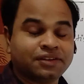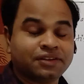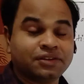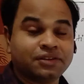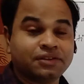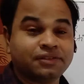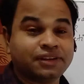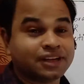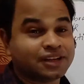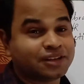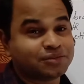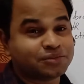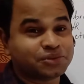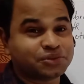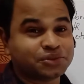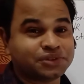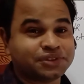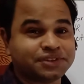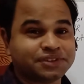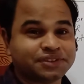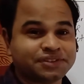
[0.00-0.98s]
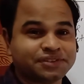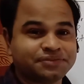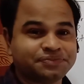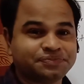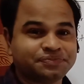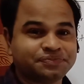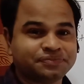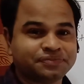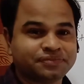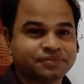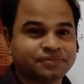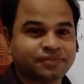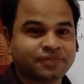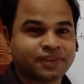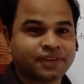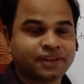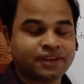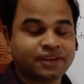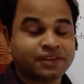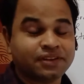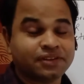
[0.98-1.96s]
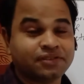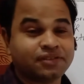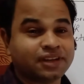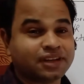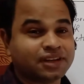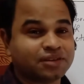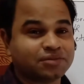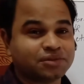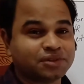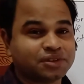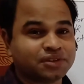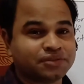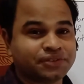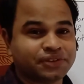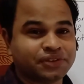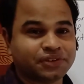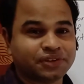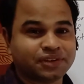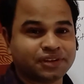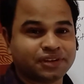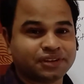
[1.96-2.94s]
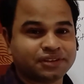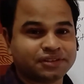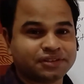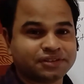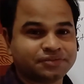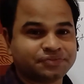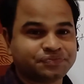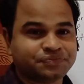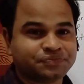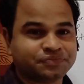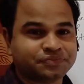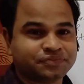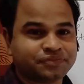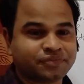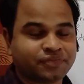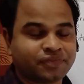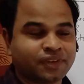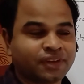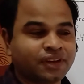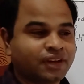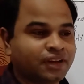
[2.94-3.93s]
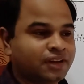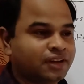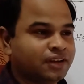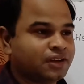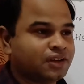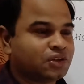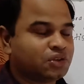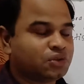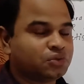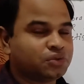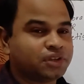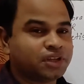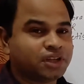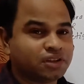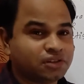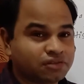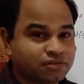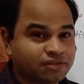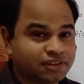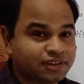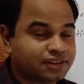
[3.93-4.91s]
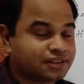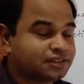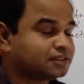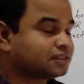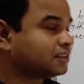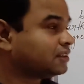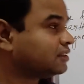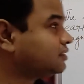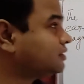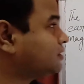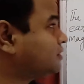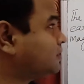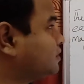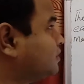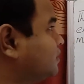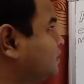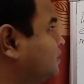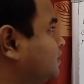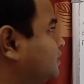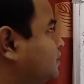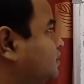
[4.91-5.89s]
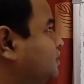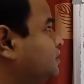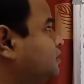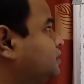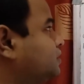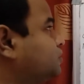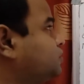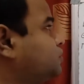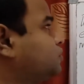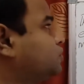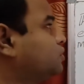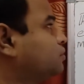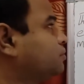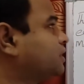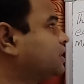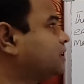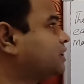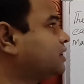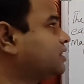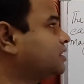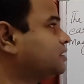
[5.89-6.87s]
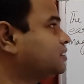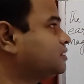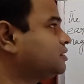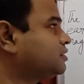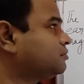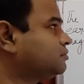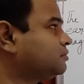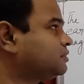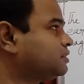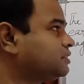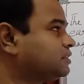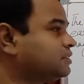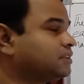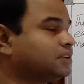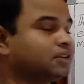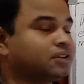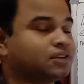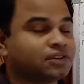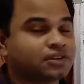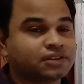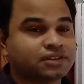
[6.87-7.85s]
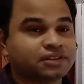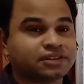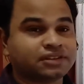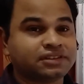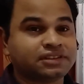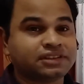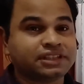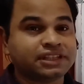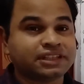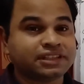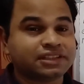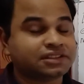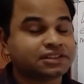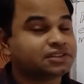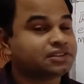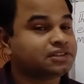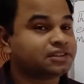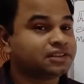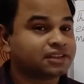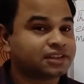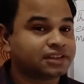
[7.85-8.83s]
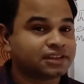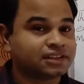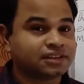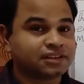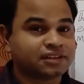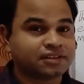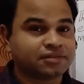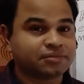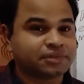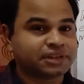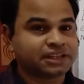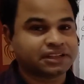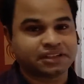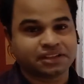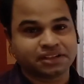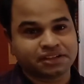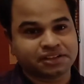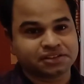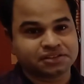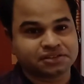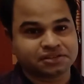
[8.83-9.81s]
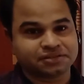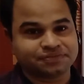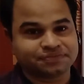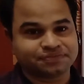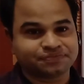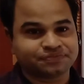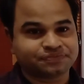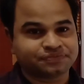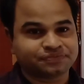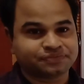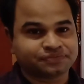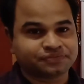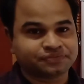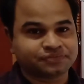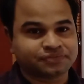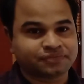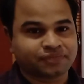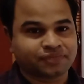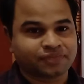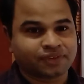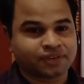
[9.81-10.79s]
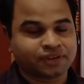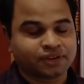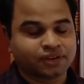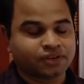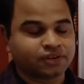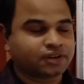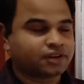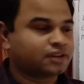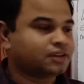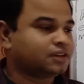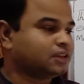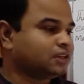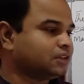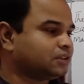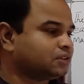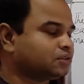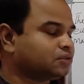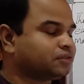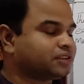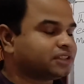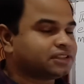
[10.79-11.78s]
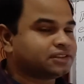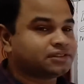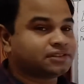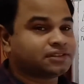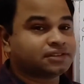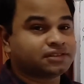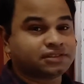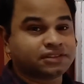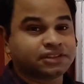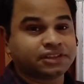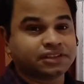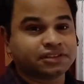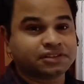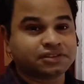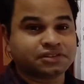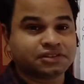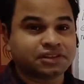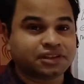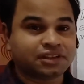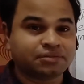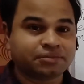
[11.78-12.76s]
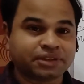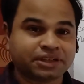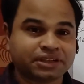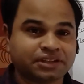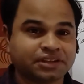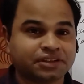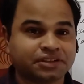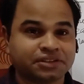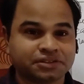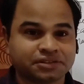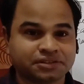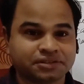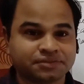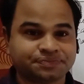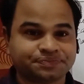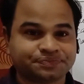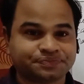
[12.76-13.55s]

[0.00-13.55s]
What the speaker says: Welcome students, welcome to the video class. Today we will discuss geomagnetism or terrestrial magnetism. Okay, so what is this terrestrial magnetism?